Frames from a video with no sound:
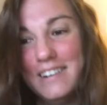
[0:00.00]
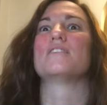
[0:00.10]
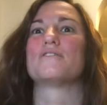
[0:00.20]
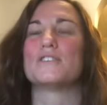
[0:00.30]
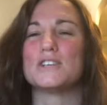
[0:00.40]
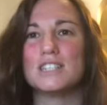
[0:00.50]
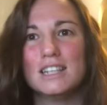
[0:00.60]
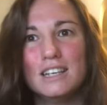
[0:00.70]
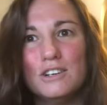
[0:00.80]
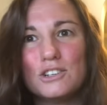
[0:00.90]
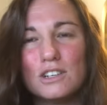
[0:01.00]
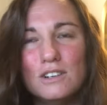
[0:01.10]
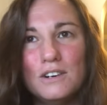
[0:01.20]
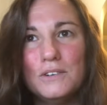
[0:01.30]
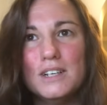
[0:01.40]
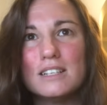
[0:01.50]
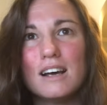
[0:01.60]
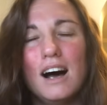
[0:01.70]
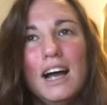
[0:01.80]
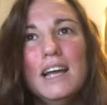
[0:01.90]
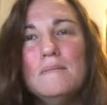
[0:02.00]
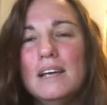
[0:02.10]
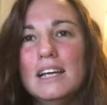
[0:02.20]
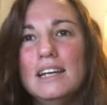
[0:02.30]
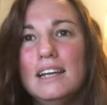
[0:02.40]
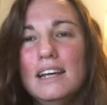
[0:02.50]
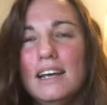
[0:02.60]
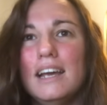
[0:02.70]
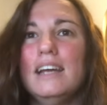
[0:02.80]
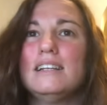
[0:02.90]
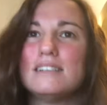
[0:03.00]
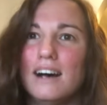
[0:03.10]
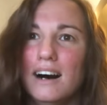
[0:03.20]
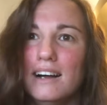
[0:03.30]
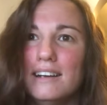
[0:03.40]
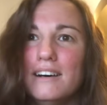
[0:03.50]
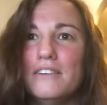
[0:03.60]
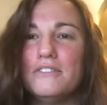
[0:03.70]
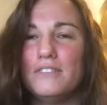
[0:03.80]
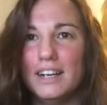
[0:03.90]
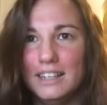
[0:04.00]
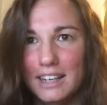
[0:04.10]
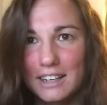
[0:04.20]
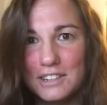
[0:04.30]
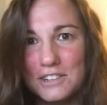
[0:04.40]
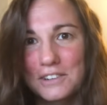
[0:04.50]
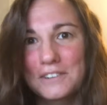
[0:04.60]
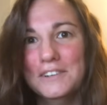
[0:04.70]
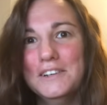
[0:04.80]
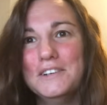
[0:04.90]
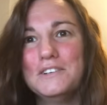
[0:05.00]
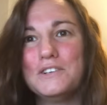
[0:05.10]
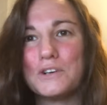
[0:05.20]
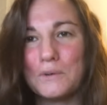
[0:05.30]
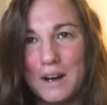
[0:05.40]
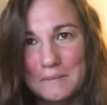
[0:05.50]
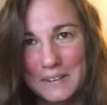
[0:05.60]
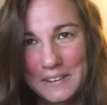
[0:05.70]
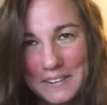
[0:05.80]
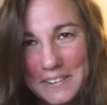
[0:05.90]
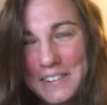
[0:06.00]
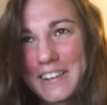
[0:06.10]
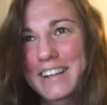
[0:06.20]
The first thing that you should know is that I am in a ton of financial trouble.